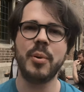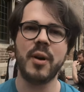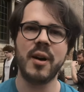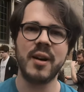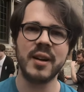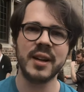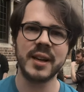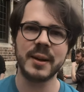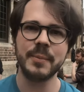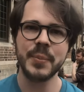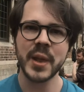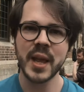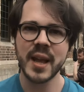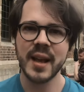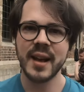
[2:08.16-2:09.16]
park,
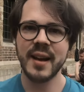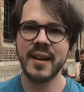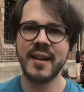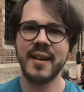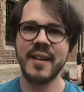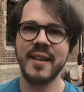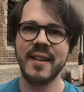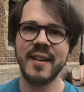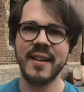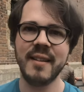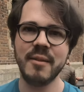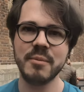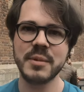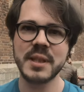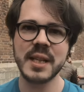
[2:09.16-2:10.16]

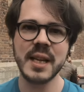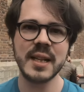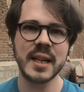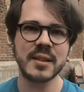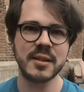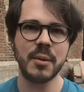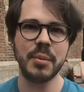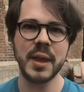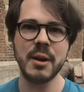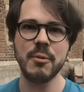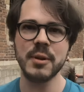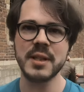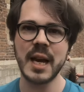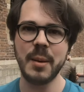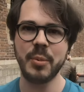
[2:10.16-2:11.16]
seeing that something
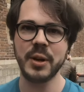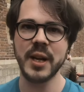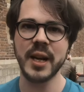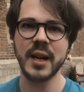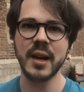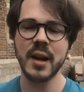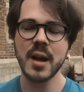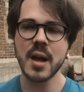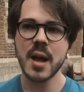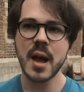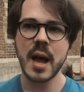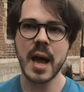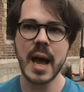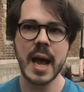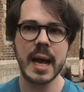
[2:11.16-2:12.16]
was happening,
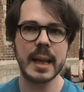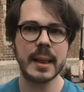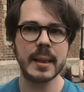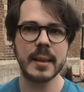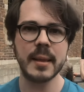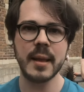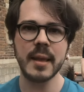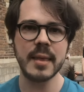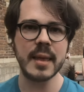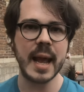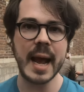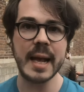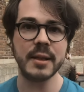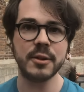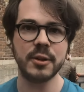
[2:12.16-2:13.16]
and
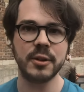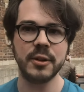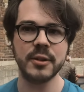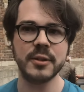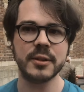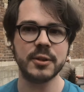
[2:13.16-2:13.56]
entered.